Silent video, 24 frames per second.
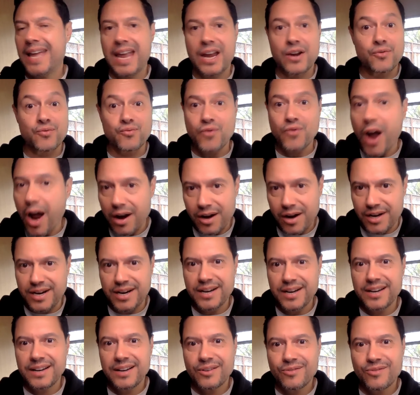a
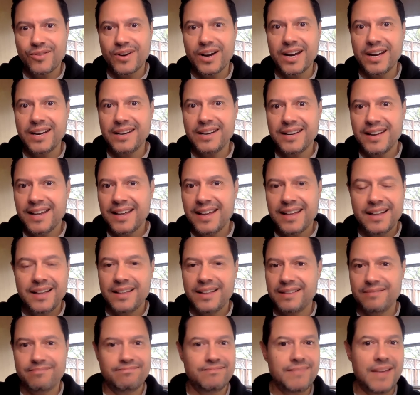rock, right?
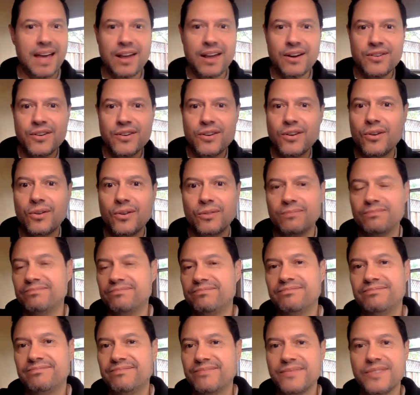I don't know,
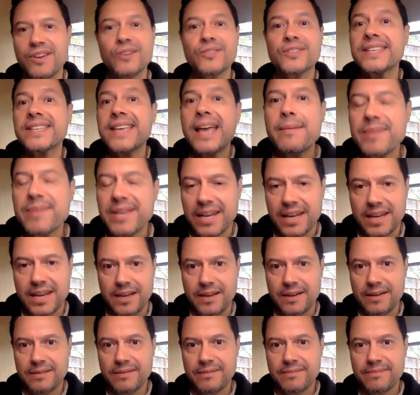
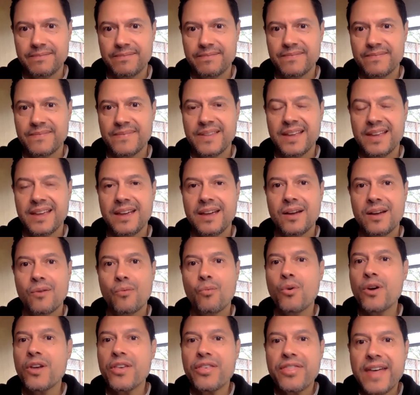Yosemite,
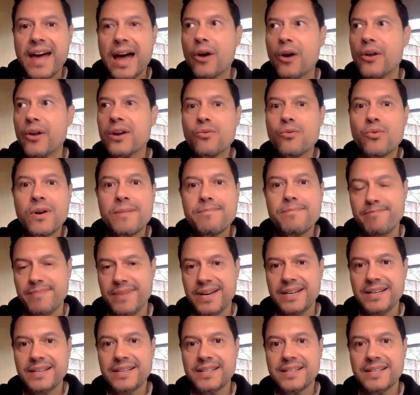without
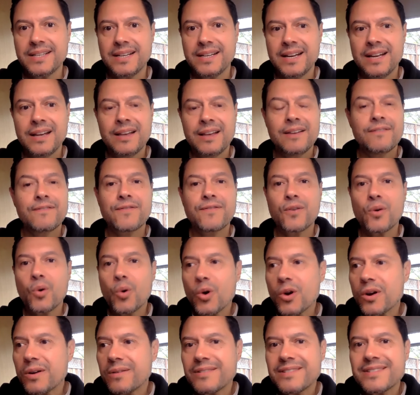equipment.
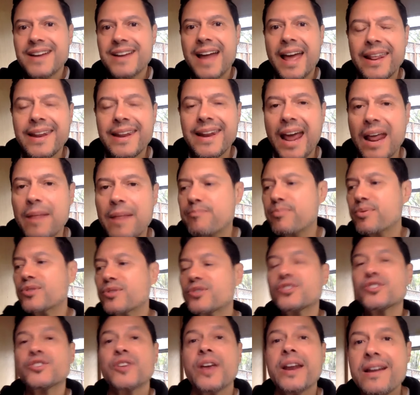For
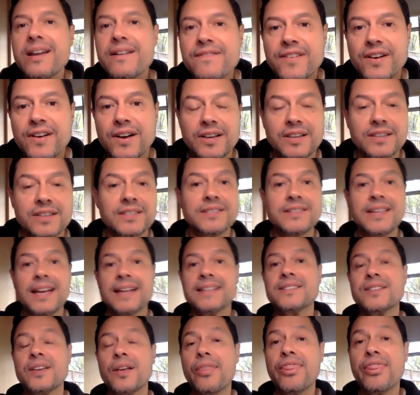99% of us,
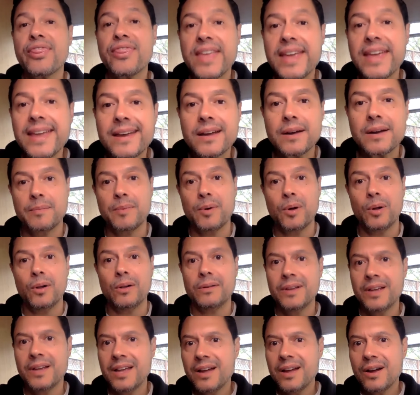that's
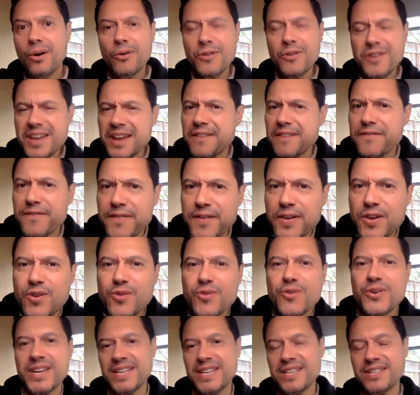unthinkable. Only a
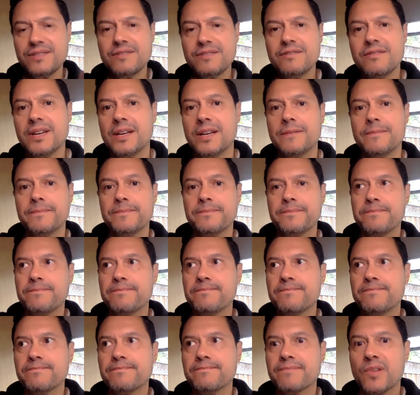few can do it.
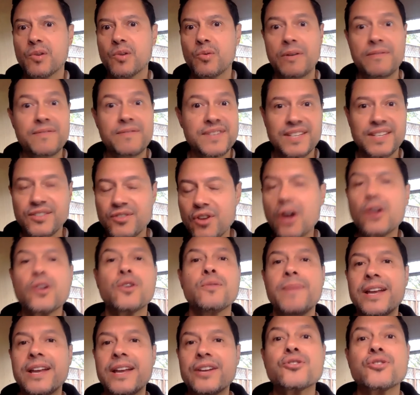We've seen
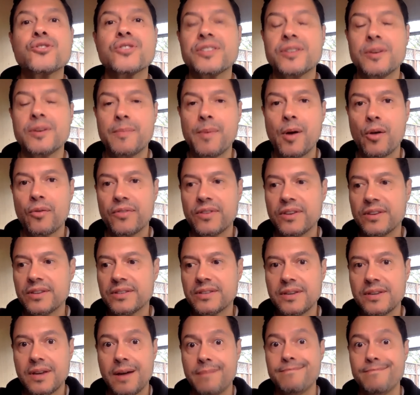documentaries about
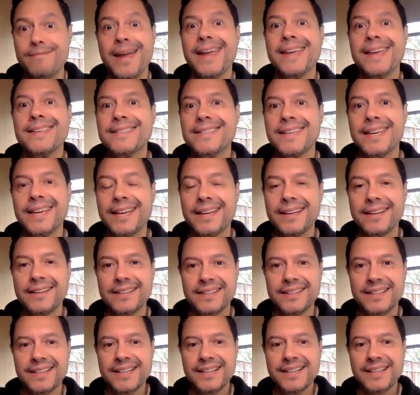these amazing